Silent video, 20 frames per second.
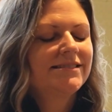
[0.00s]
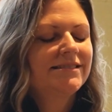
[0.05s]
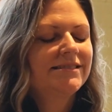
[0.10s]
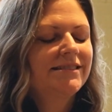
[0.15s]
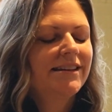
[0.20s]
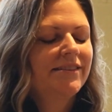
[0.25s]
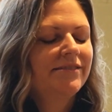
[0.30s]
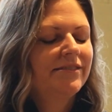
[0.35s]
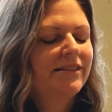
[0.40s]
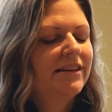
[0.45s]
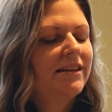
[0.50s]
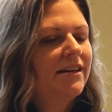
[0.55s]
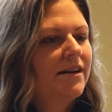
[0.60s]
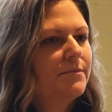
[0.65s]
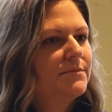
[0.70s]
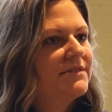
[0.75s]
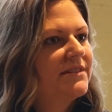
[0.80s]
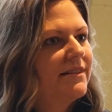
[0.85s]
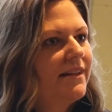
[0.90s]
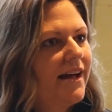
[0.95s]
definitely come
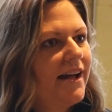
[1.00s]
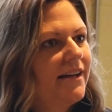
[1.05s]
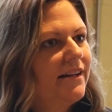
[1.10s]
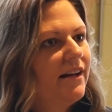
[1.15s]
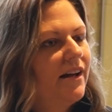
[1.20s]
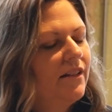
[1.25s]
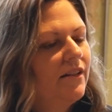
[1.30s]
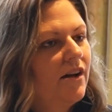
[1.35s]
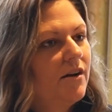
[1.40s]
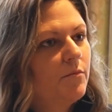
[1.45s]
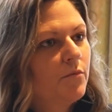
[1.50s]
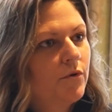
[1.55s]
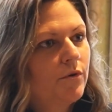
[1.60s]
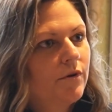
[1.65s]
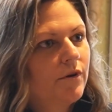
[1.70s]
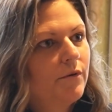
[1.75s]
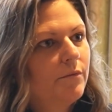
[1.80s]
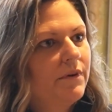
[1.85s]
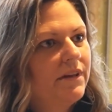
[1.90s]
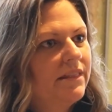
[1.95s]
to light a lot
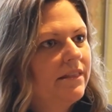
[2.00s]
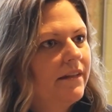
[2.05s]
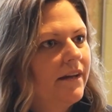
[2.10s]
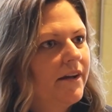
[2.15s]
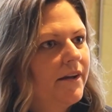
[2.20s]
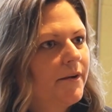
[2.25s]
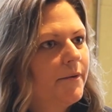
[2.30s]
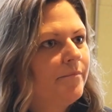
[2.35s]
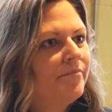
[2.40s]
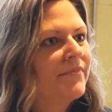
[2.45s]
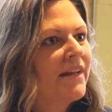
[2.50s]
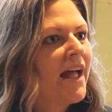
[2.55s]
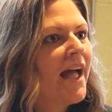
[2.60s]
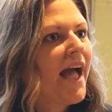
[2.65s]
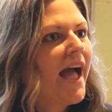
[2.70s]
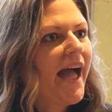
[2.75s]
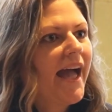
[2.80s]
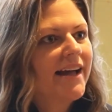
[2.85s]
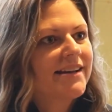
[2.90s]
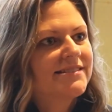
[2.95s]
more with
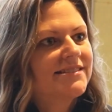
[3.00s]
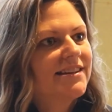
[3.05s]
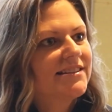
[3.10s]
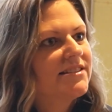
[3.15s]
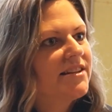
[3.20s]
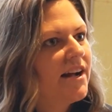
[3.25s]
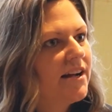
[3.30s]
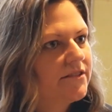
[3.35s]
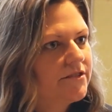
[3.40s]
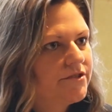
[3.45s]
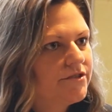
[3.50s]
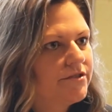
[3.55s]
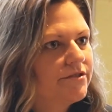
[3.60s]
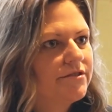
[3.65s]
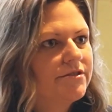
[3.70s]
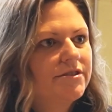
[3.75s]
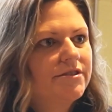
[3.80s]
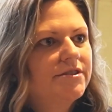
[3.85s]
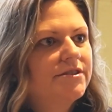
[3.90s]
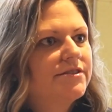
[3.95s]
acts like Tyler
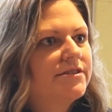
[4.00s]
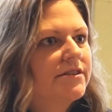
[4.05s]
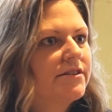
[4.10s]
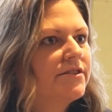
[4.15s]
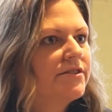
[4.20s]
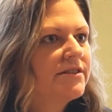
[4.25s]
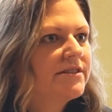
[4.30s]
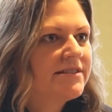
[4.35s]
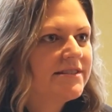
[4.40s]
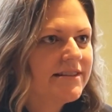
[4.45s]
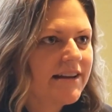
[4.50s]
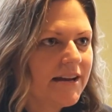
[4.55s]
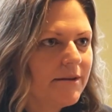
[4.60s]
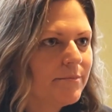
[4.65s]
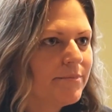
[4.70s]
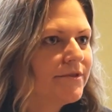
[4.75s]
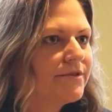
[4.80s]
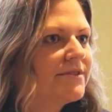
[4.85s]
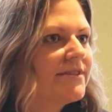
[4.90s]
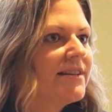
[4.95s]
Childers and Chris
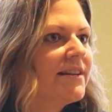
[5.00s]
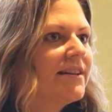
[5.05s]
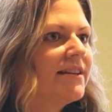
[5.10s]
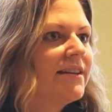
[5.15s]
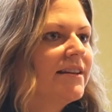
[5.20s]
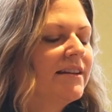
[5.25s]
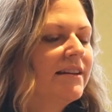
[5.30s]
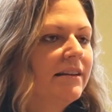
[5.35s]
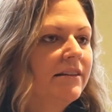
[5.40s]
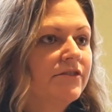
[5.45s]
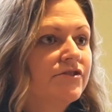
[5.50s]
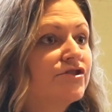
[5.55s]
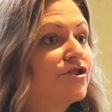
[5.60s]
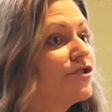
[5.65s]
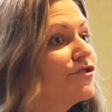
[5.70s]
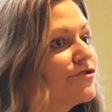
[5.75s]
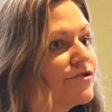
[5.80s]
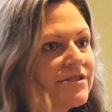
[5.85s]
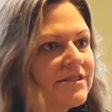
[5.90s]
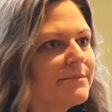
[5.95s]
Stapleton and
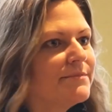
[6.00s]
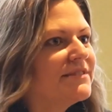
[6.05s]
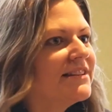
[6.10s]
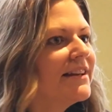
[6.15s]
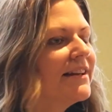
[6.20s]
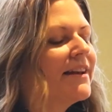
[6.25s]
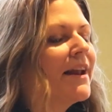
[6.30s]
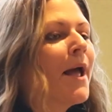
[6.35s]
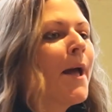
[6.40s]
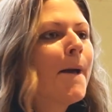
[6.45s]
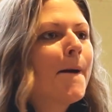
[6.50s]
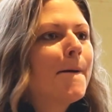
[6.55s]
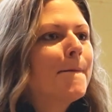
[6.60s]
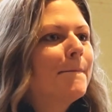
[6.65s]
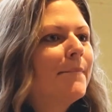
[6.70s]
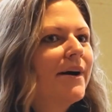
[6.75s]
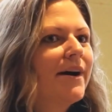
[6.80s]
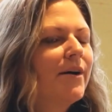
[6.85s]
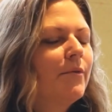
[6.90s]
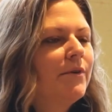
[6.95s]
Sturgill Simpson,
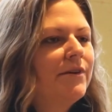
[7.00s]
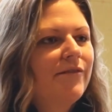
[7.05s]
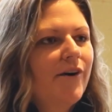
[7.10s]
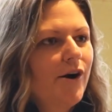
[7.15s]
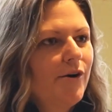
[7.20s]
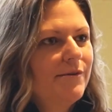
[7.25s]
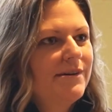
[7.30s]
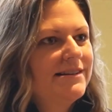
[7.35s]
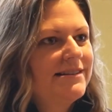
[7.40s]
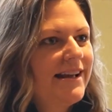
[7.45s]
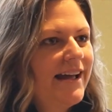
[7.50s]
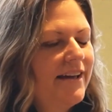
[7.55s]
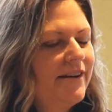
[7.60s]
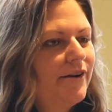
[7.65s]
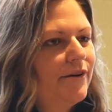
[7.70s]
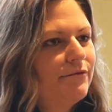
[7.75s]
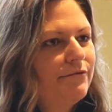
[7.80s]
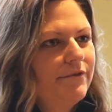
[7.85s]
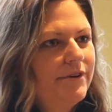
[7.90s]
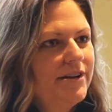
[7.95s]
but we've always had a
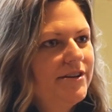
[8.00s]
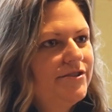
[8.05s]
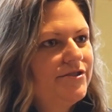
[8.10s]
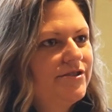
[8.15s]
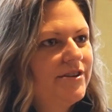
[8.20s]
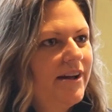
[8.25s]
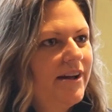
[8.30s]
rich